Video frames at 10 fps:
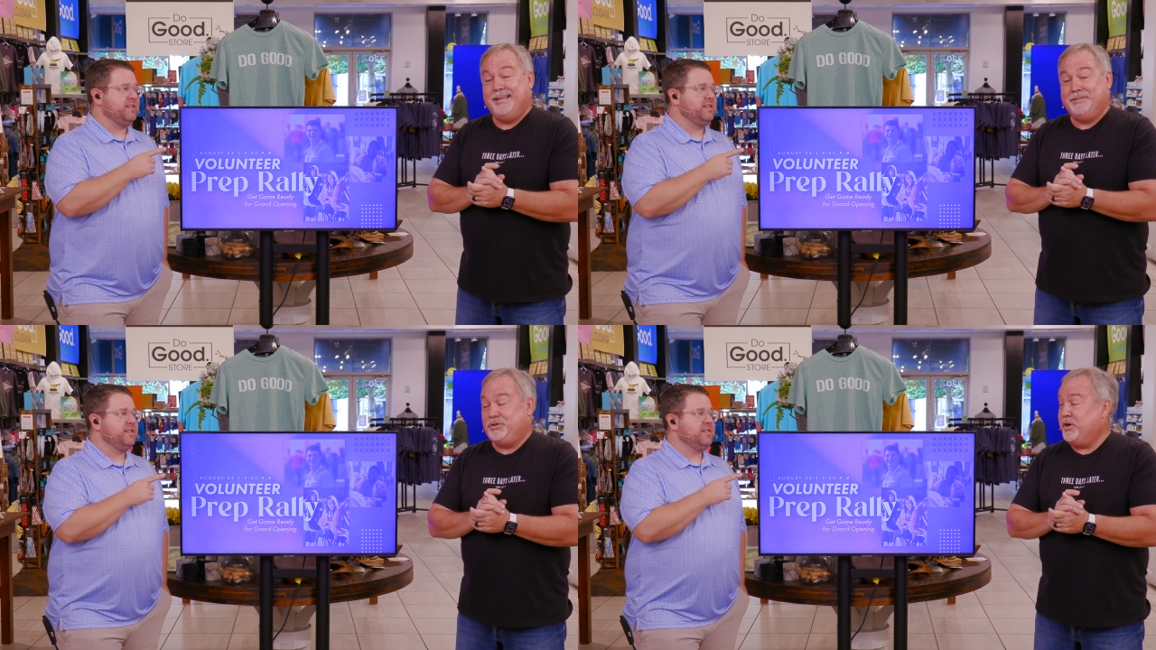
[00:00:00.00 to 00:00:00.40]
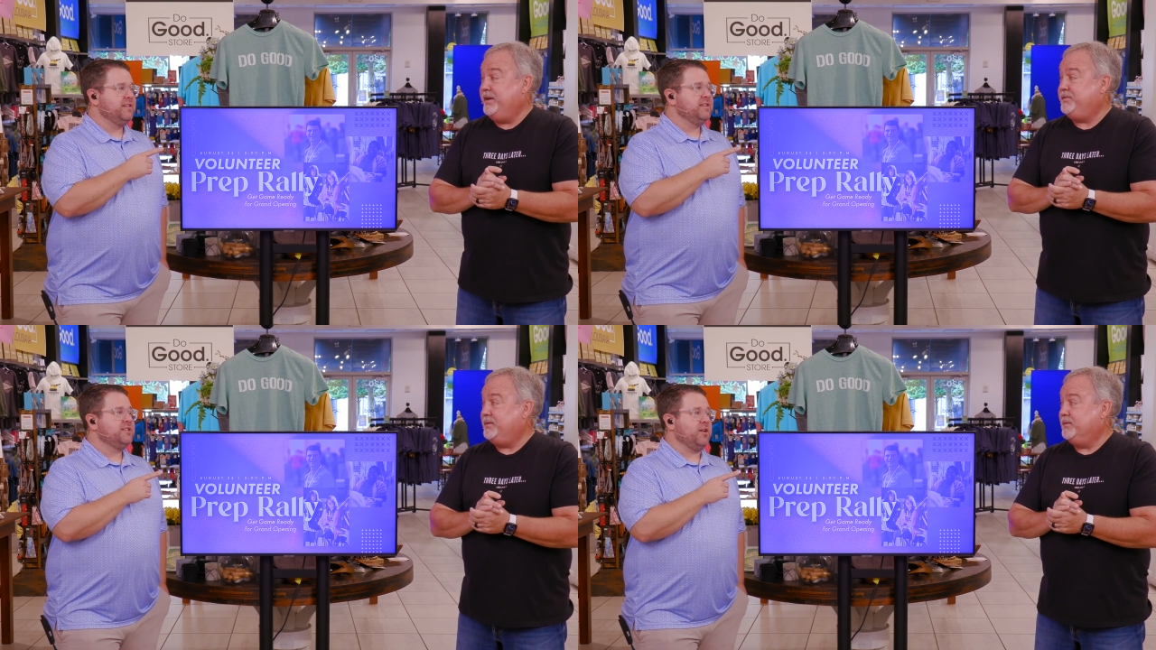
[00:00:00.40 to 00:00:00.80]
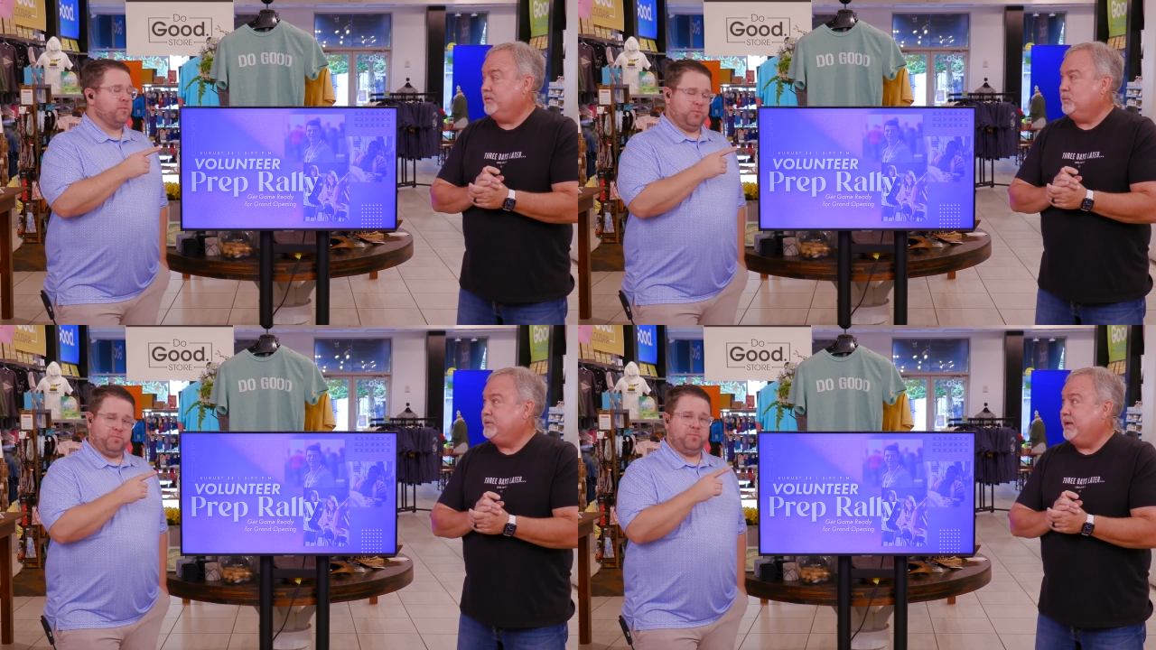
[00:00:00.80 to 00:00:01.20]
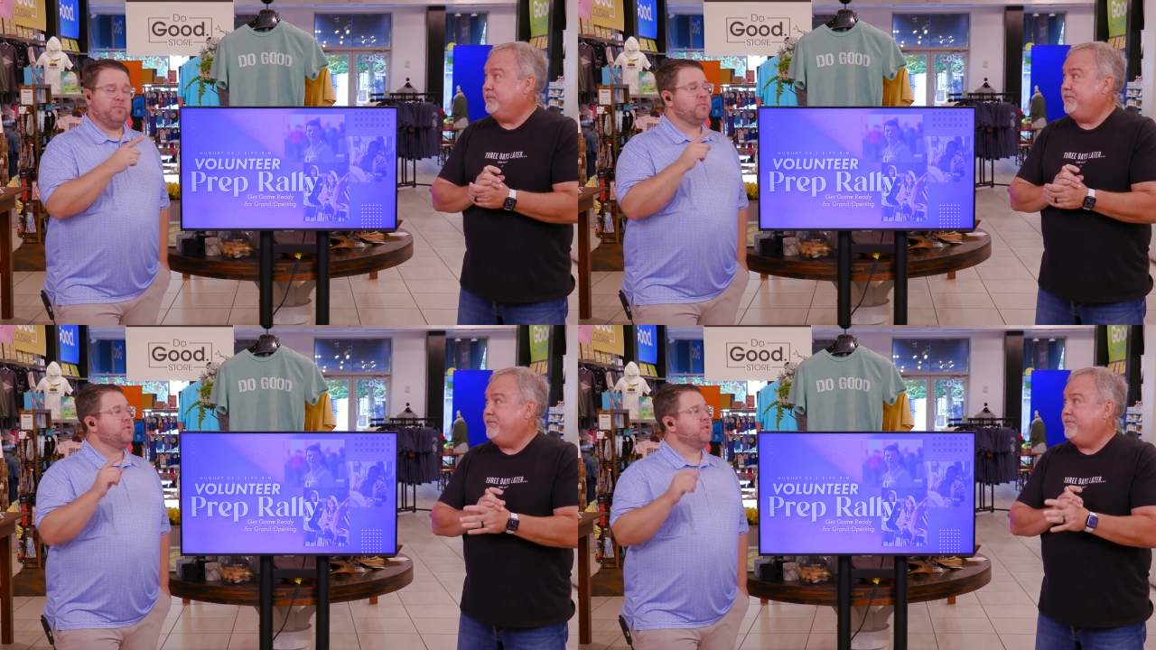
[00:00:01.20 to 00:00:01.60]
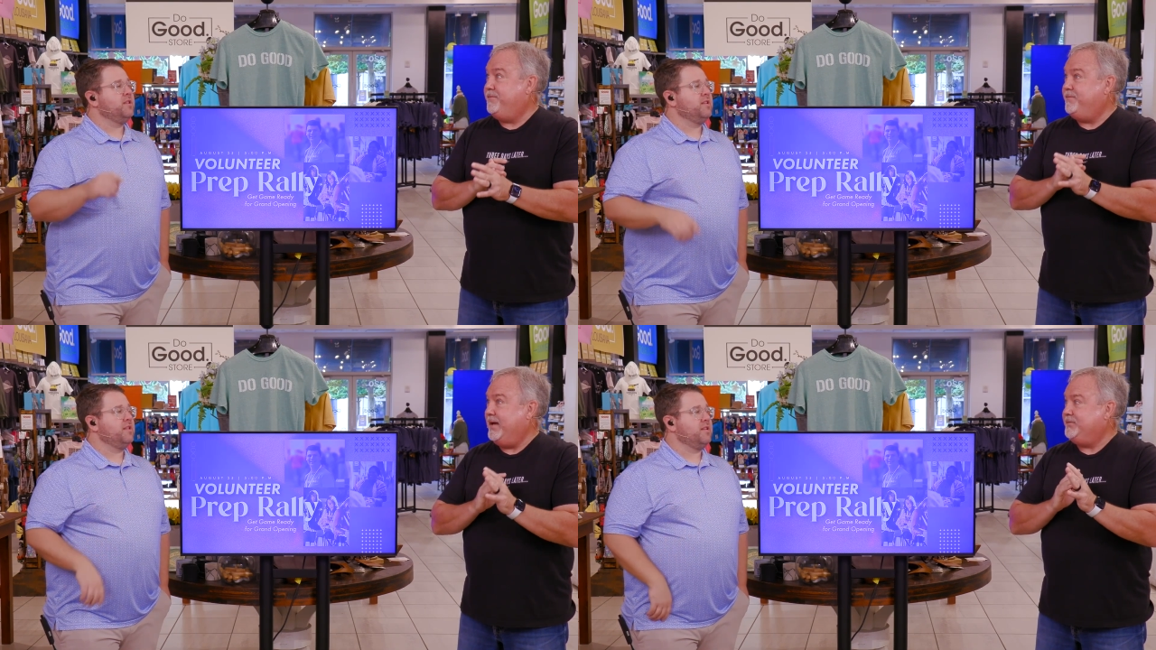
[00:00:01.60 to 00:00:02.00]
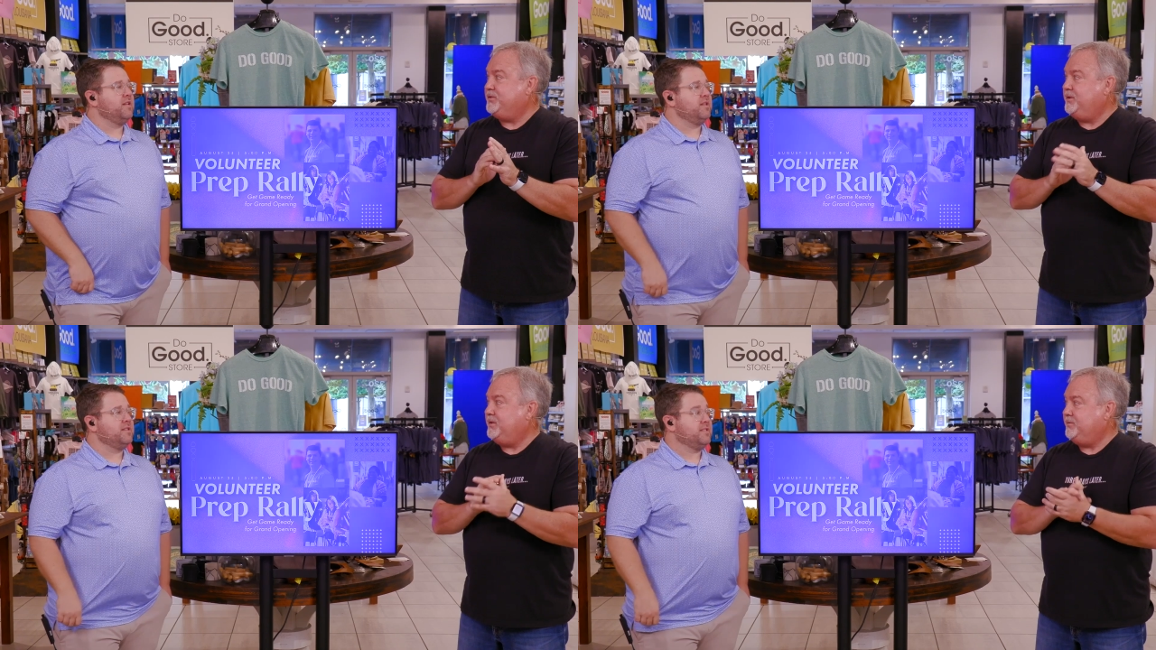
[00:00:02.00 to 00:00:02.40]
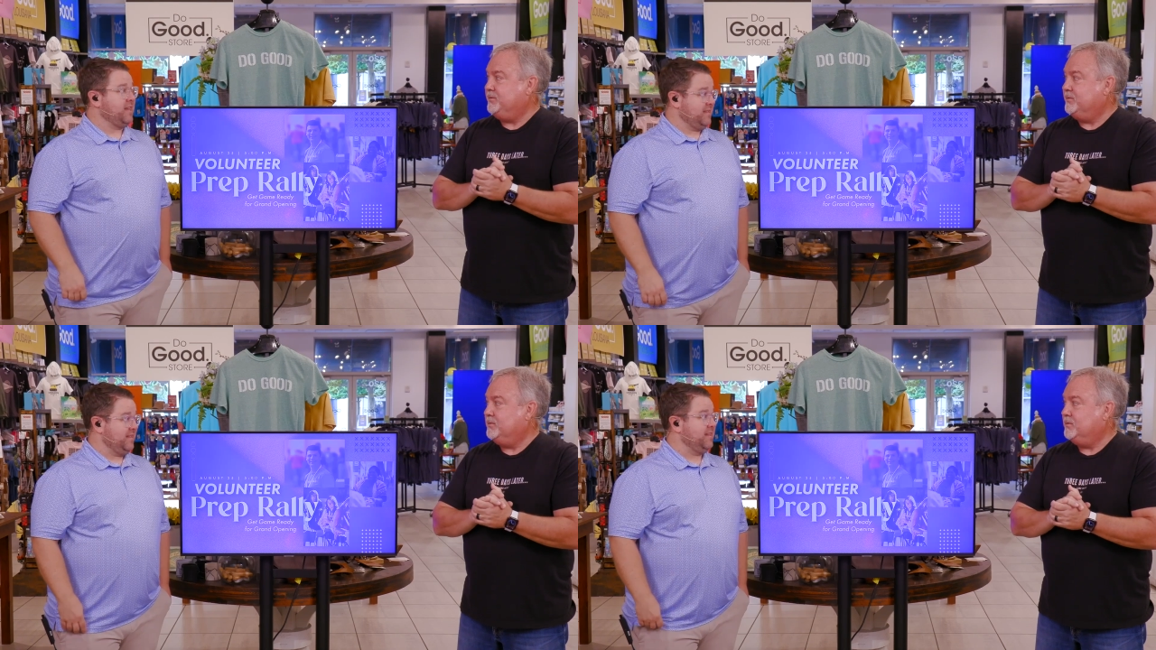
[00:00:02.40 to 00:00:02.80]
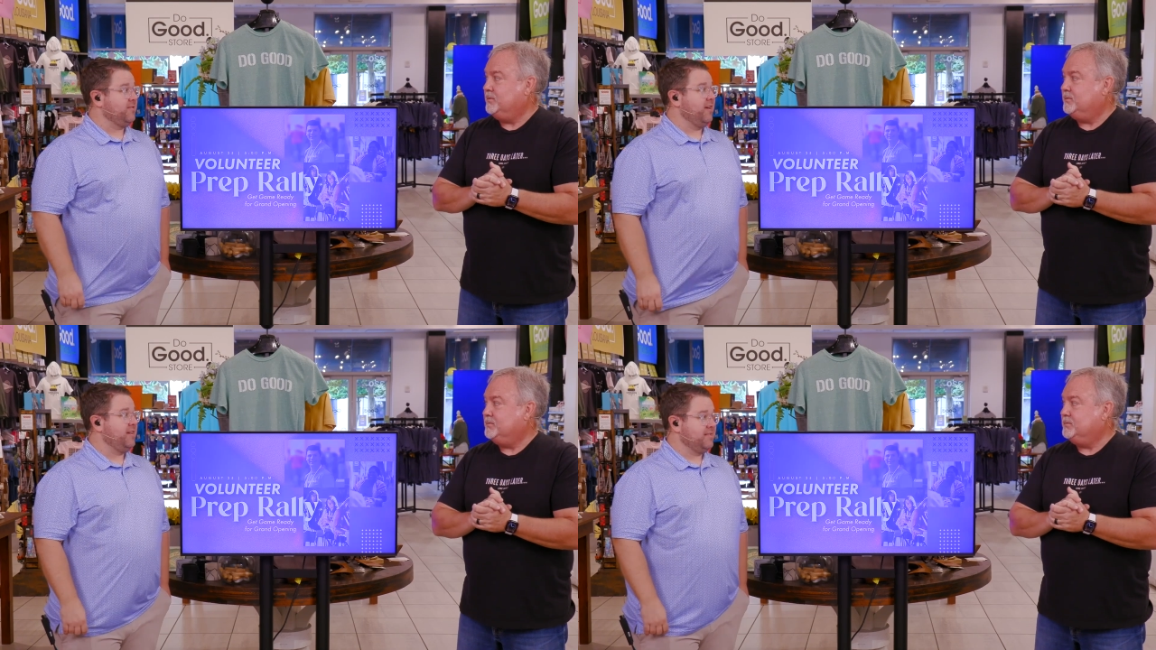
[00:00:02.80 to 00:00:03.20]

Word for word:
Speaker 1: It's crazy. So what's that? Five Sundays. I think that's right.